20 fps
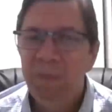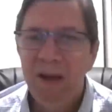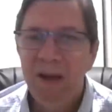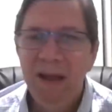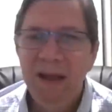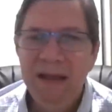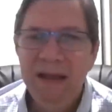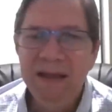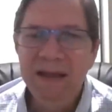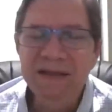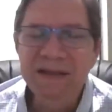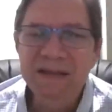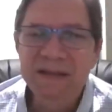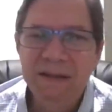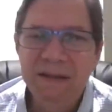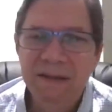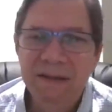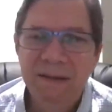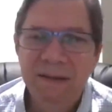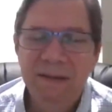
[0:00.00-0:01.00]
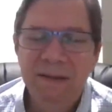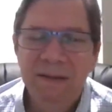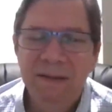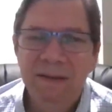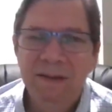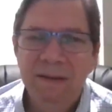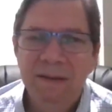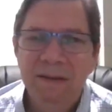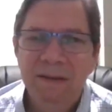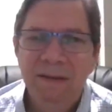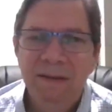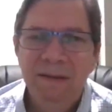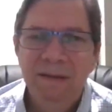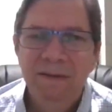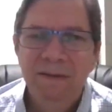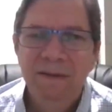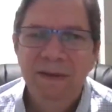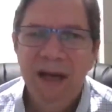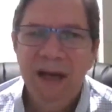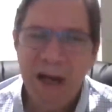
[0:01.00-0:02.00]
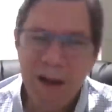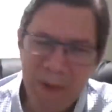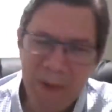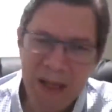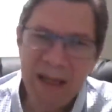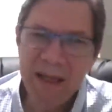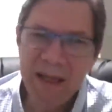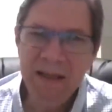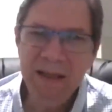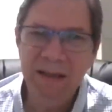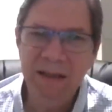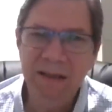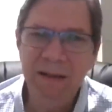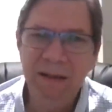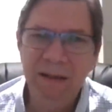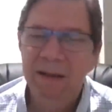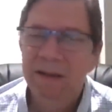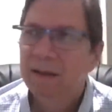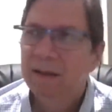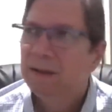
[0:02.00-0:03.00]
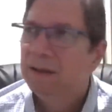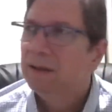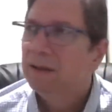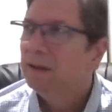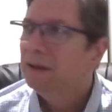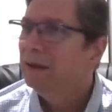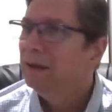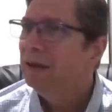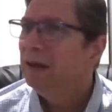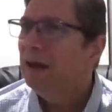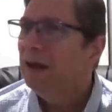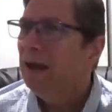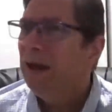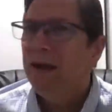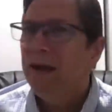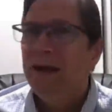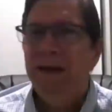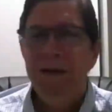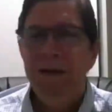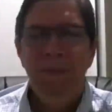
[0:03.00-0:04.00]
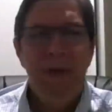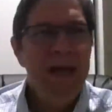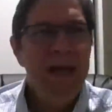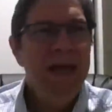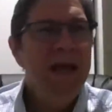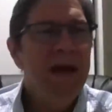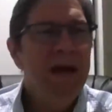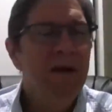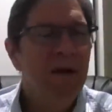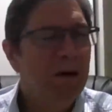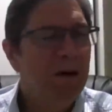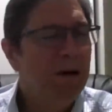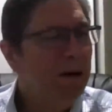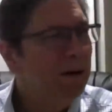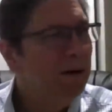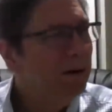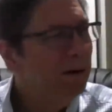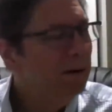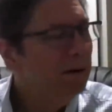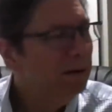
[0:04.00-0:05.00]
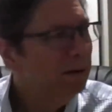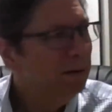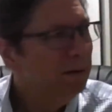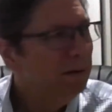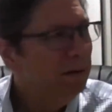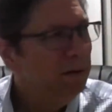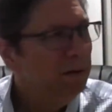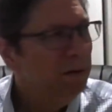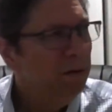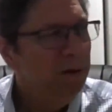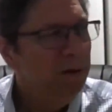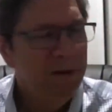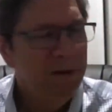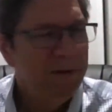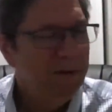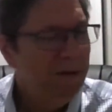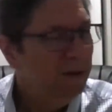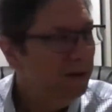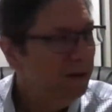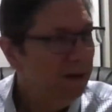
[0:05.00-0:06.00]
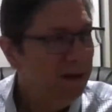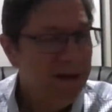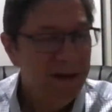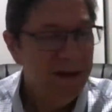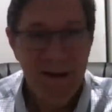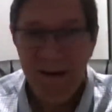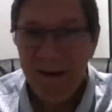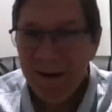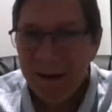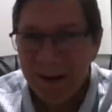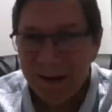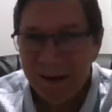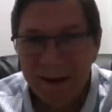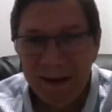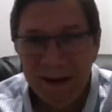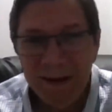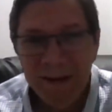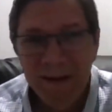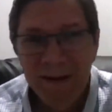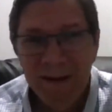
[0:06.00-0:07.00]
place that I'm in. And I'm here with God.